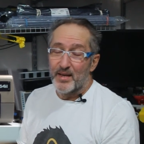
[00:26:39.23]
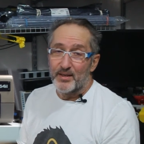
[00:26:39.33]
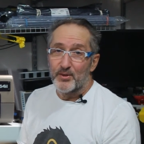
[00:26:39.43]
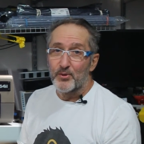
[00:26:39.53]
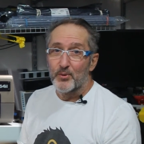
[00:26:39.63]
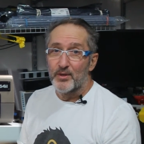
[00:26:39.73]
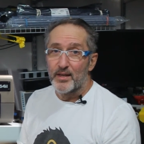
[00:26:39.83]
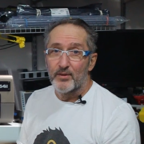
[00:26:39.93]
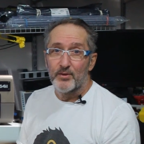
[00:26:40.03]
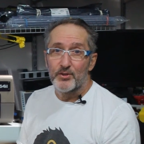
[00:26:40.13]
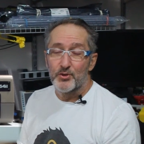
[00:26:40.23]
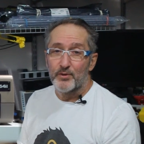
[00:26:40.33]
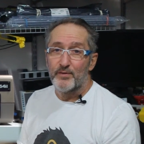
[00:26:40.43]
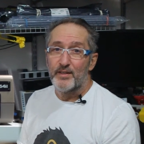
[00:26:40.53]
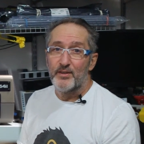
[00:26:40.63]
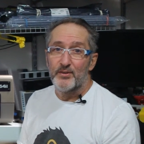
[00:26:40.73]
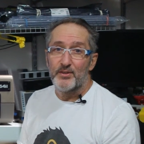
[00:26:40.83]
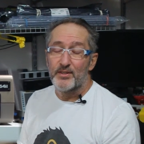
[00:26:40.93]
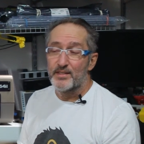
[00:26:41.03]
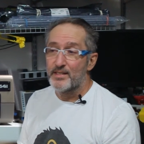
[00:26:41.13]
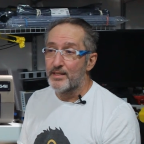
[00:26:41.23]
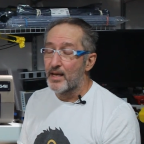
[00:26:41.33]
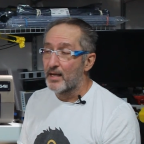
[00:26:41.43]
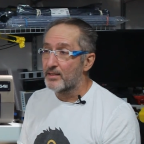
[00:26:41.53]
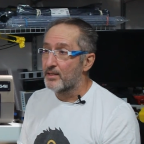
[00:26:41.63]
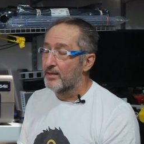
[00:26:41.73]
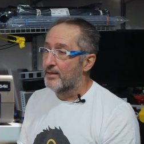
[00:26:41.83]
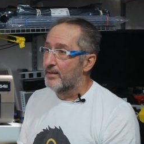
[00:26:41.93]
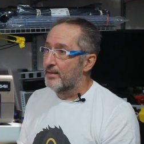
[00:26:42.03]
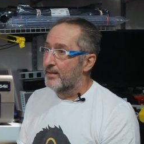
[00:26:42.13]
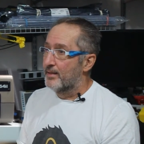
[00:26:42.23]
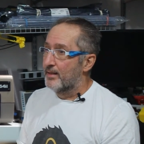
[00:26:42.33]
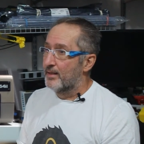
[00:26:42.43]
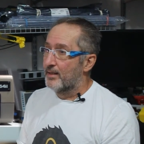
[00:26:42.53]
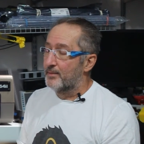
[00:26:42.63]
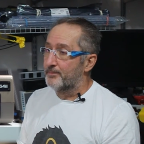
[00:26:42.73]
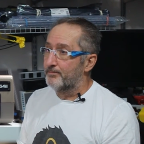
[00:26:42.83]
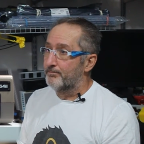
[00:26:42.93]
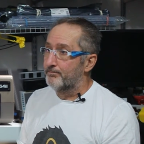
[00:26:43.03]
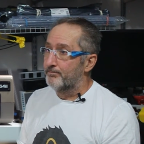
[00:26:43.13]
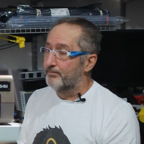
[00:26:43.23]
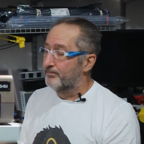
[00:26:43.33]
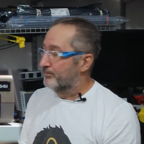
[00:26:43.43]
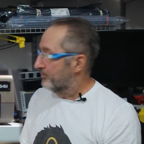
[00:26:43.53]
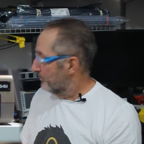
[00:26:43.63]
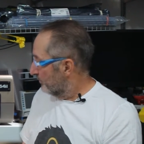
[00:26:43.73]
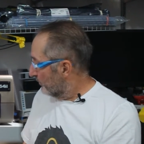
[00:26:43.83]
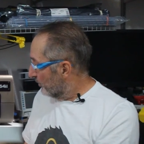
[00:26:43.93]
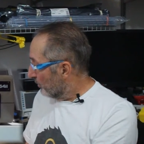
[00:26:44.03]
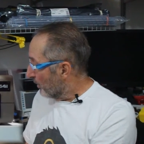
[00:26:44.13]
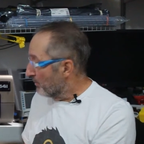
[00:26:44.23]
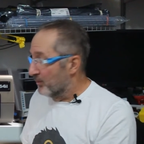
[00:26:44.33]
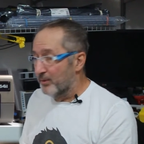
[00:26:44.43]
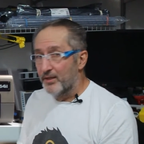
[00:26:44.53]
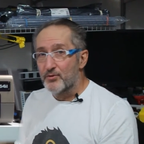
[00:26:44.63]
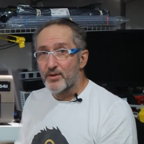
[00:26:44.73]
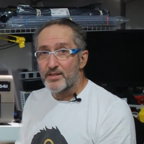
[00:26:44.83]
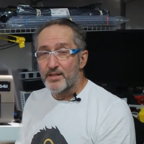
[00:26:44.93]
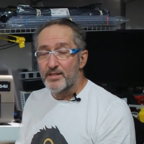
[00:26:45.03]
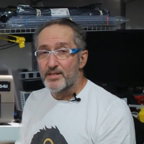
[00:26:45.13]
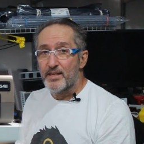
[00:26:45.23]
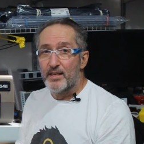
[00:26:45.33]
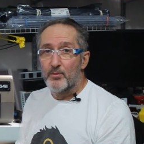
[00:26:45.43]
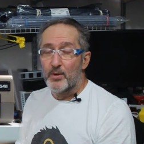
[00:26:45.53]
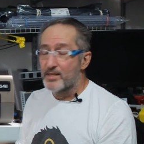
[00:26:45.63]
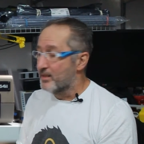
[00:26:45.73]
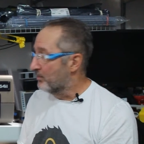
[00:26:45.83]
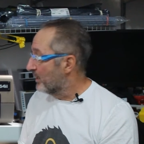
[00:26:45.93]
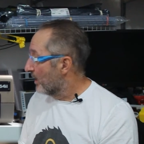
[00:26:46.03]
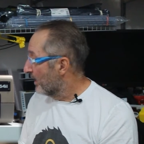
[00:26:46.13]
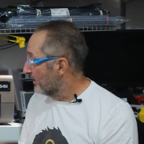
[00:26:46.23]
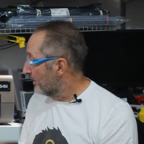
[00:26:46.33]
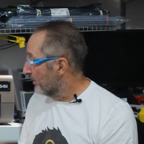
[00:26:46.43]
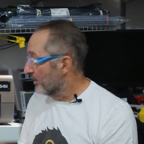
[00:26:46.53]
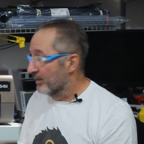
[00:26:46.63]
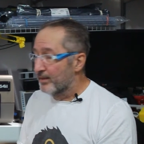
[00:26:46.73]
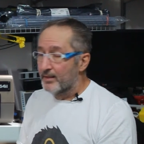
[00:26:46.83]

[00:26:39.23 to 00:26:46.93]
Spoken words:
I could throw together a short video and you could see that. You're probably interested in seeing what's in behind here.